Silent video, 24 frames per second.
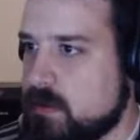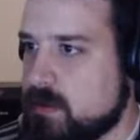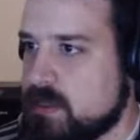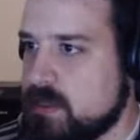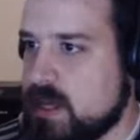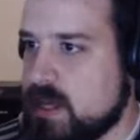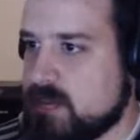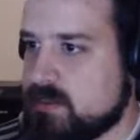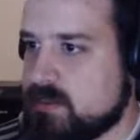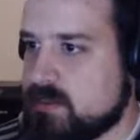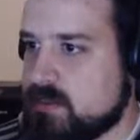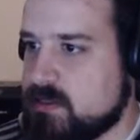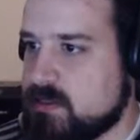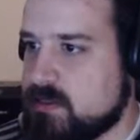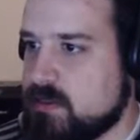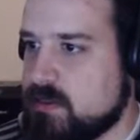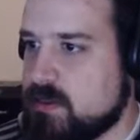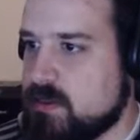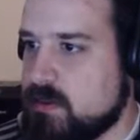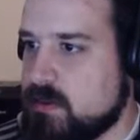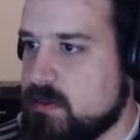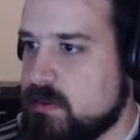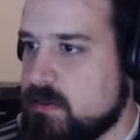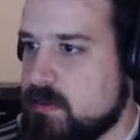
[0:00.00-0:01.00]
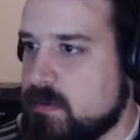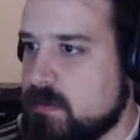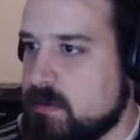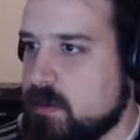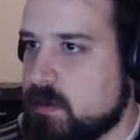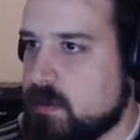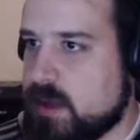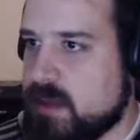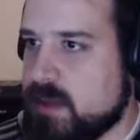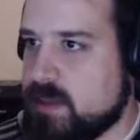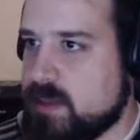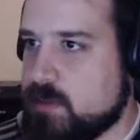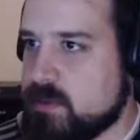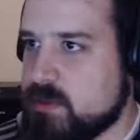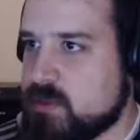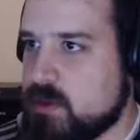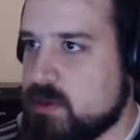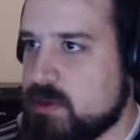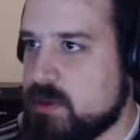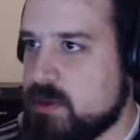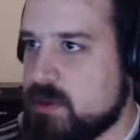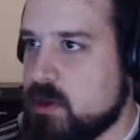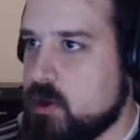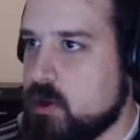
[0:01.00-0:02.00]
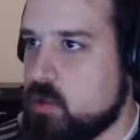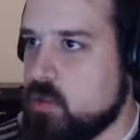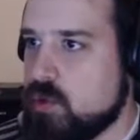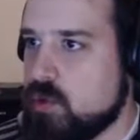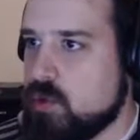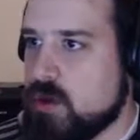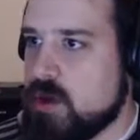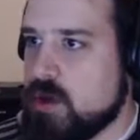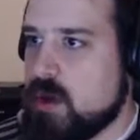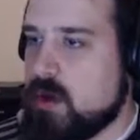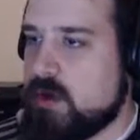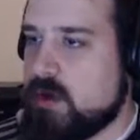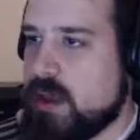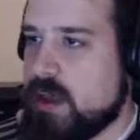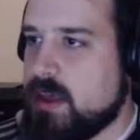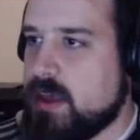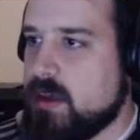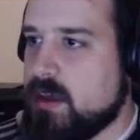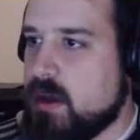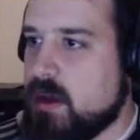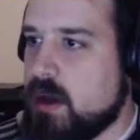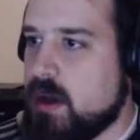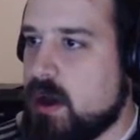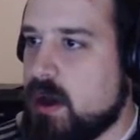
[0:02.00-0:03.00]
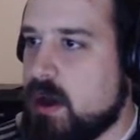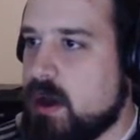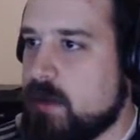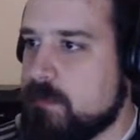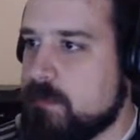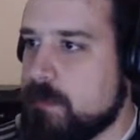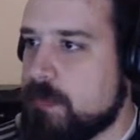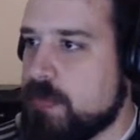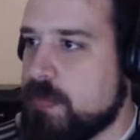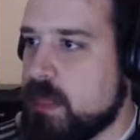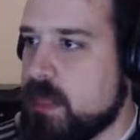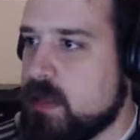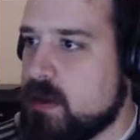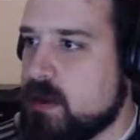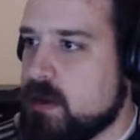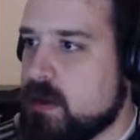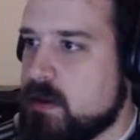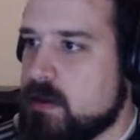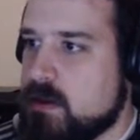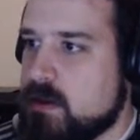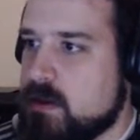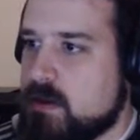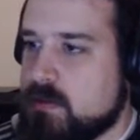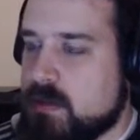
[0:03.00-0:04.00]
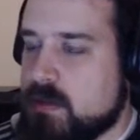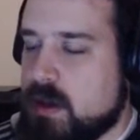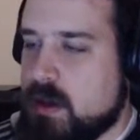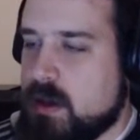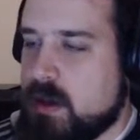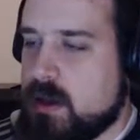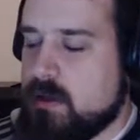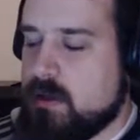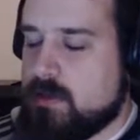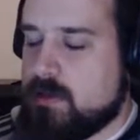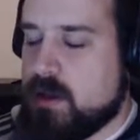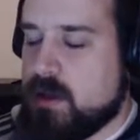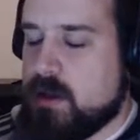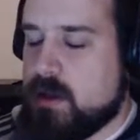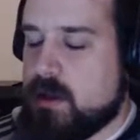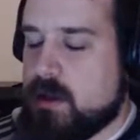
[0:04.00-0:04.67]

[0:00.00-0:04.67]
Yes. Done. Okay, that one's good. Whew. Okay. Uh, uh, uh,